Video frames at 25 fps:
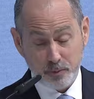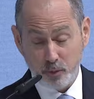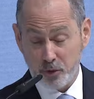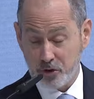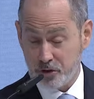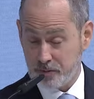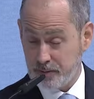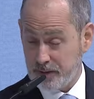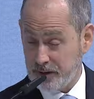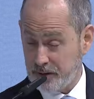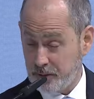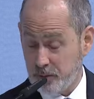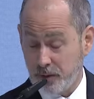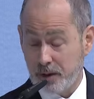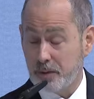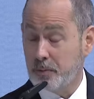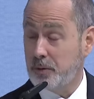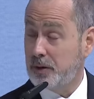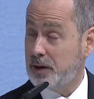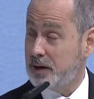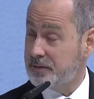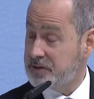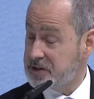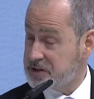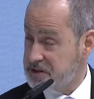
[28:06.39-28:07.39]
which, by the way,
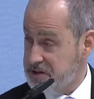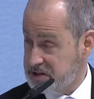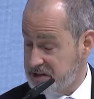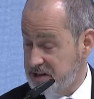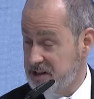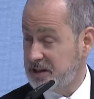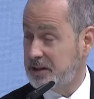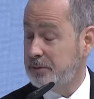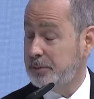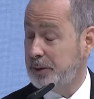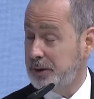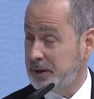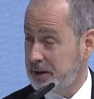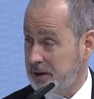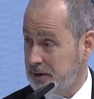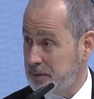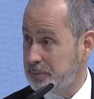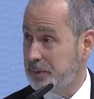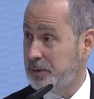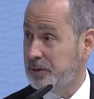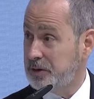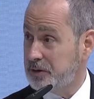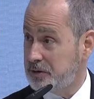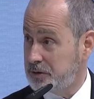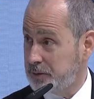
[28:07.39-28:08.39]
will have a sustainability
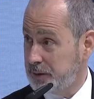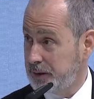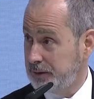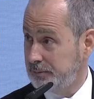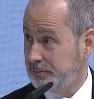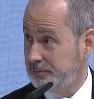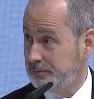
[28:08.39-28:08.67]
component to it.